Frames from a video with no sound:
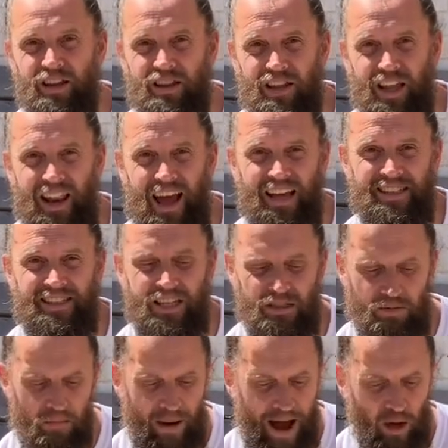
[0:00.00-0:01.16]
the letters need to be
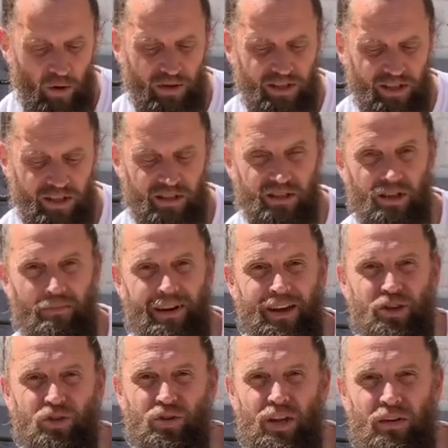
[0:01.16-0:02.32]
backwards, so make
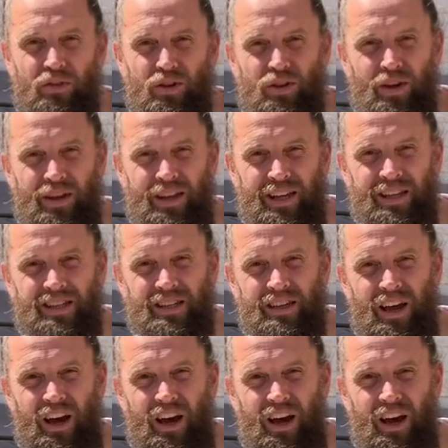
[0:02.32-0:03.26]
sure that if you're doing this,